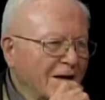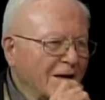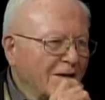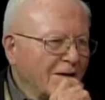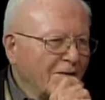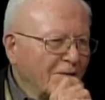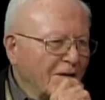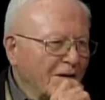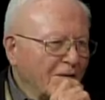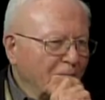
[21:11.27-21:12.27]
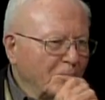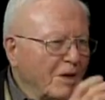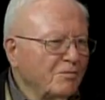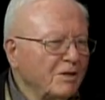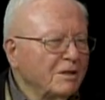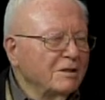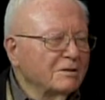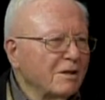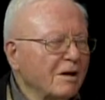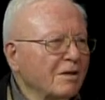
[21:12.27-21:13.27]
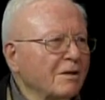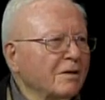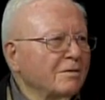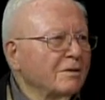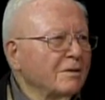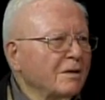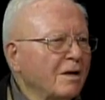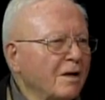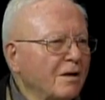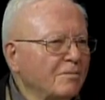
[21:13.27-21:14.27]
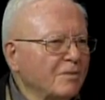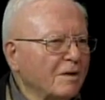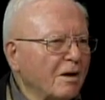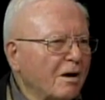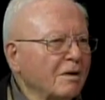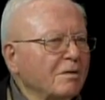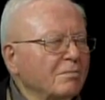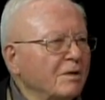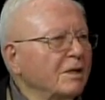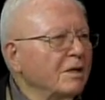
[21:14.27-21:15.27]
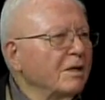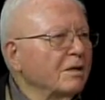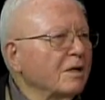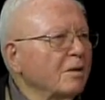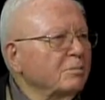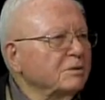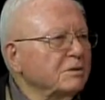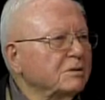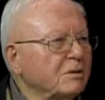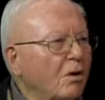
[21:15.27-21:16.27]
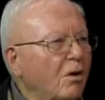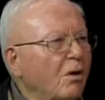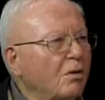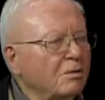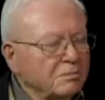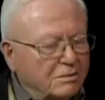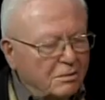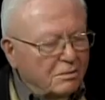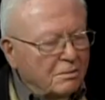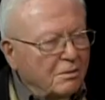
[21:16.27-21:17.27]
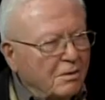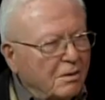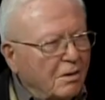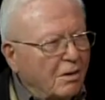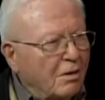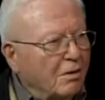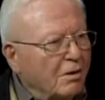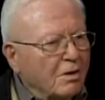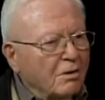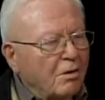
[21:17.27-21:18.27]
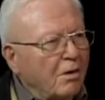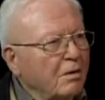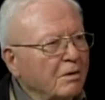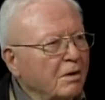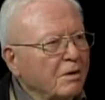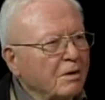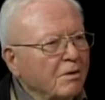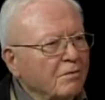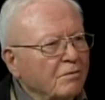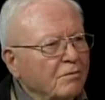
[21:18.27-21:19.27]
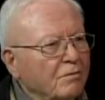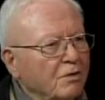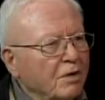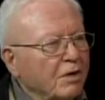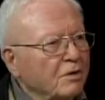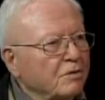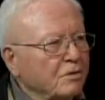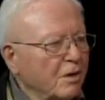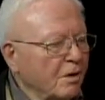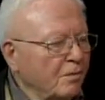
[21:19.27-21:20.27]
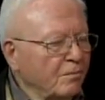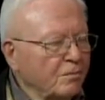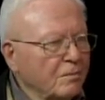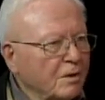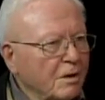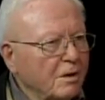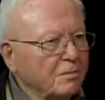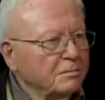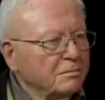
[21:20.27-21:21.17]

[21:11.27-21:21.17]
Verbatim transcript: you know, uh, my feelings are that um, art really encompasses all, you know, mm -hmm. all, you know, all the uh, various um, um,